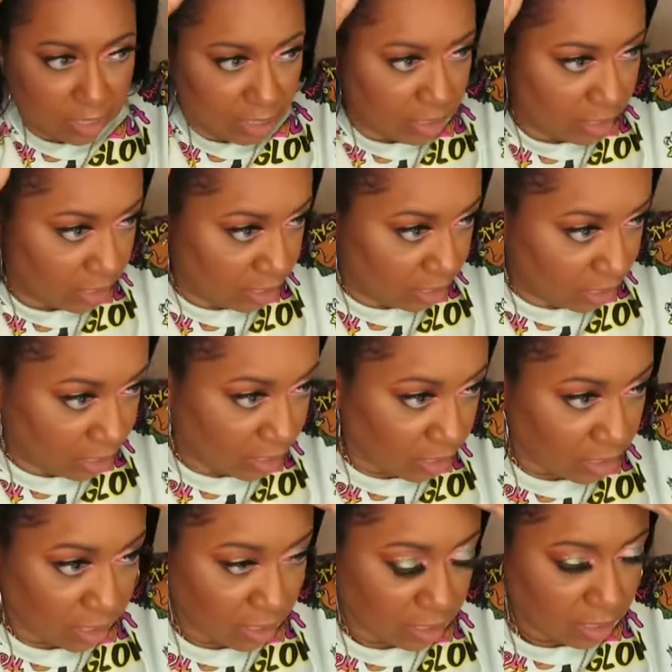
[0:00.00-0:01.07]

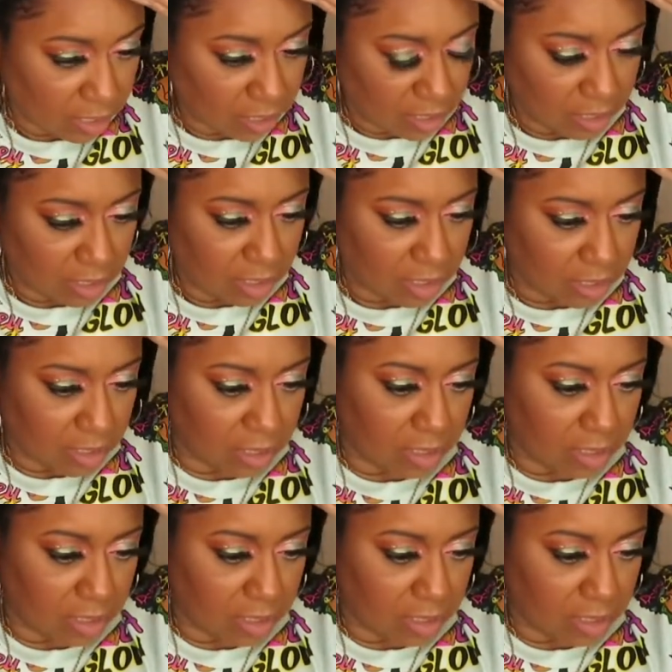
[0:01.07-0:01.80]
Nobody speaks.